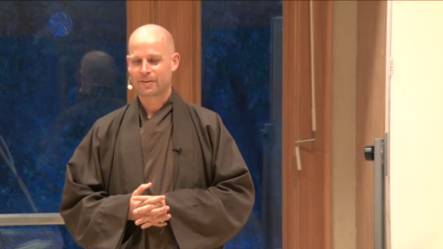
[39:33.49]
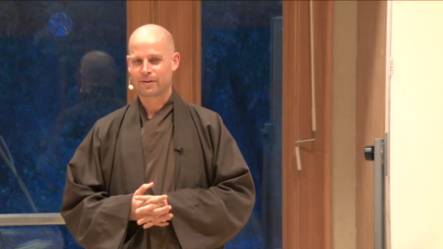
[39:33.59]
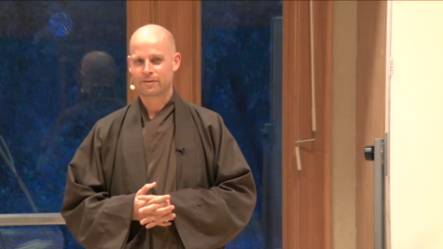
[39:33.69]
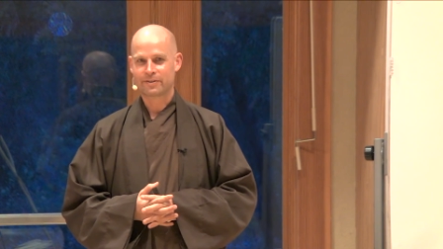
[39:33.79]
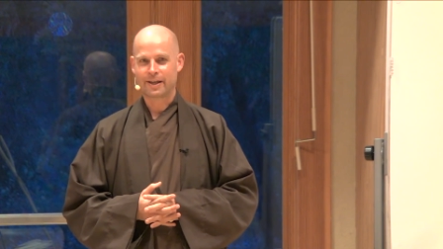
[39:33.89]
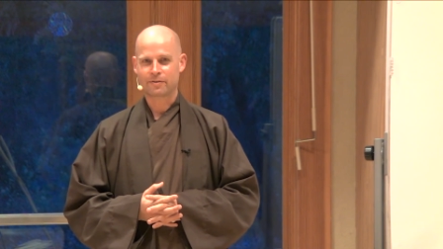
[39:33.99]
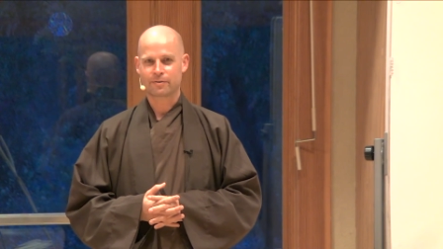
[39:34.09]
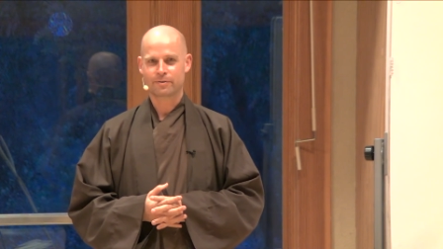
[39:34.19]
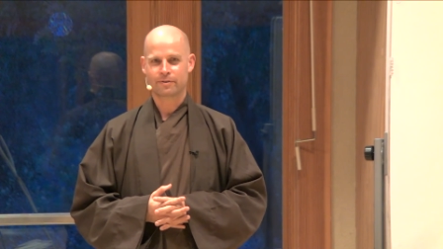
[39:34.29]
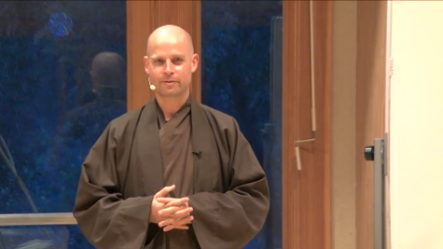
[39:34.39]
There are
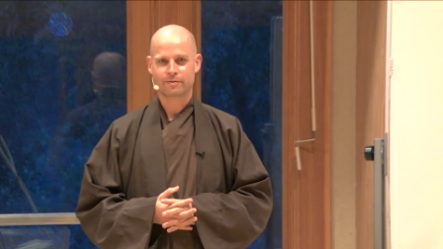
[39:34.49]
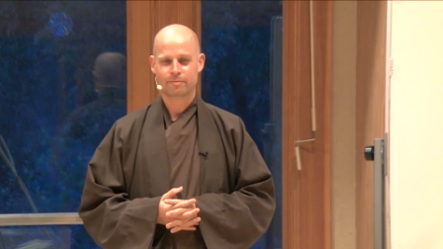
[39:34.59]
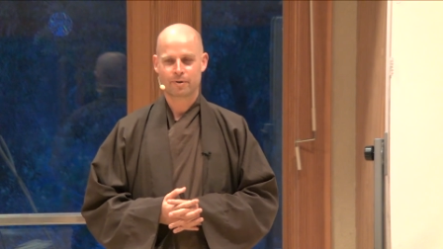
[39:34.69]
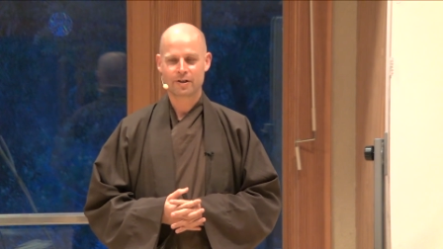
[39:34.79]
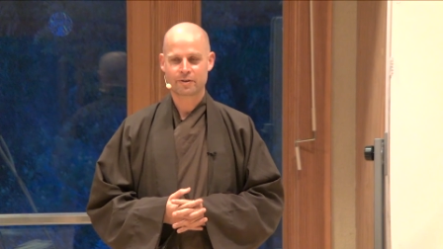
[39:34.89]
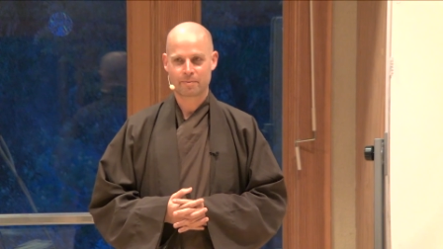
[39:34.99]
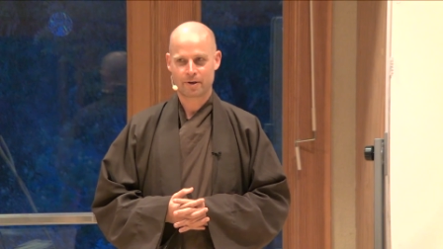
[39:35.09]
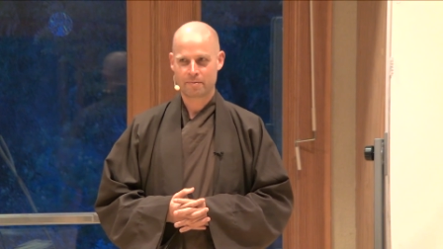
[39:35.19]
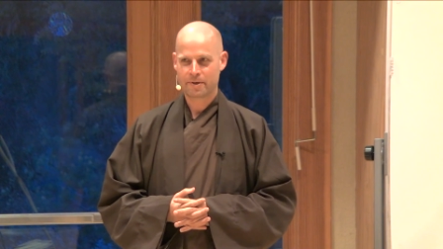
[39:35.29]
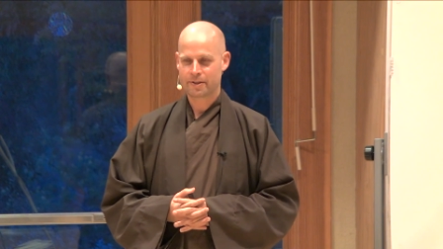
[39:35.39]
statues of
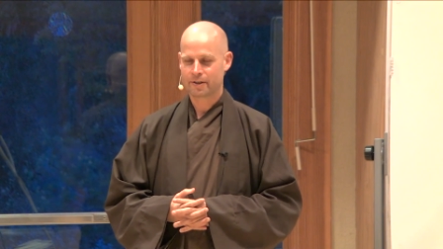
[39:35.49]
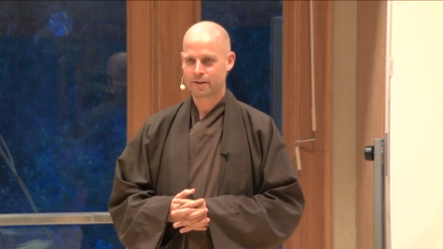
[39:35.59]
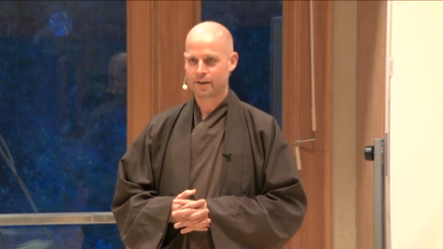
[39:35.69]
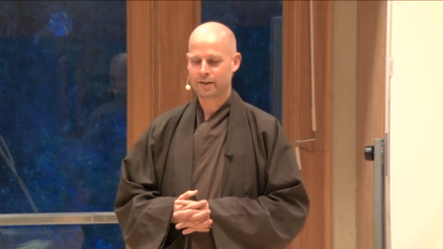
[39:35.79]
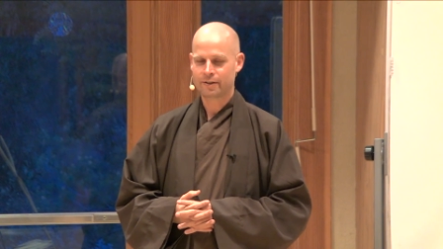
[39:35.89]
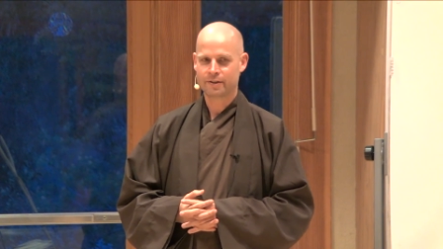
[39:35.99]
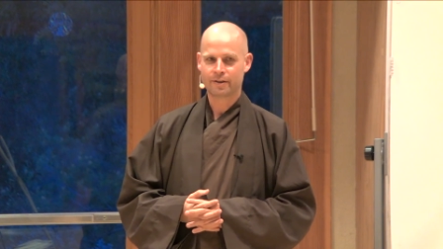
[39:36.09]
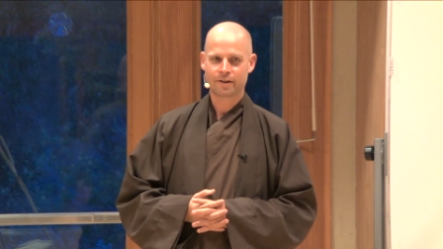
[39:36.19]
Prajnaparamita in